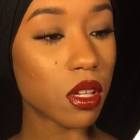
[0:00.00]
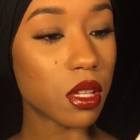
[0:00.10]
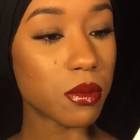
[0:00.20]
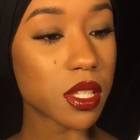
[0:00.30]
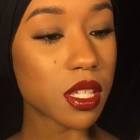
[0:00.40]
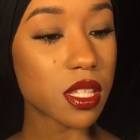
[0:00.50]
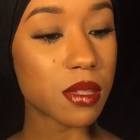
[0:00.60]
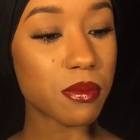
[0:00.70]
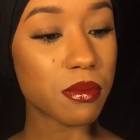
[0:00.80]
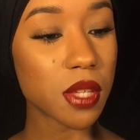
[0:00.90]
Um,
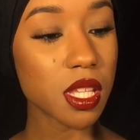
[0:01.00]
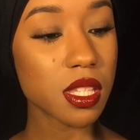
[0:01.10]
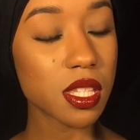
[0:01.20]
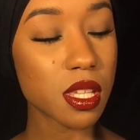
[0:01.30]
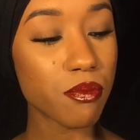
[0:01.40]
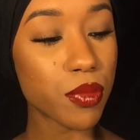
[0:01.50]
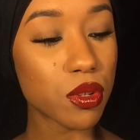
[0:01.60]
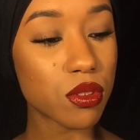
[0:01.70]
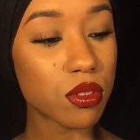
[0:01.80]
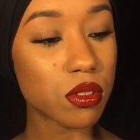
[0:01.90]
it's it's
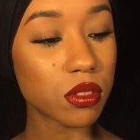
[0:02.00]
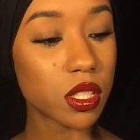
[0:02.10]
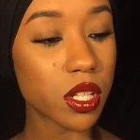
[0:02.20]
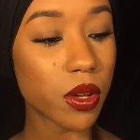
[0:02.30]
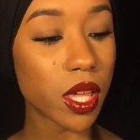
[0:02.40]
simple, you know,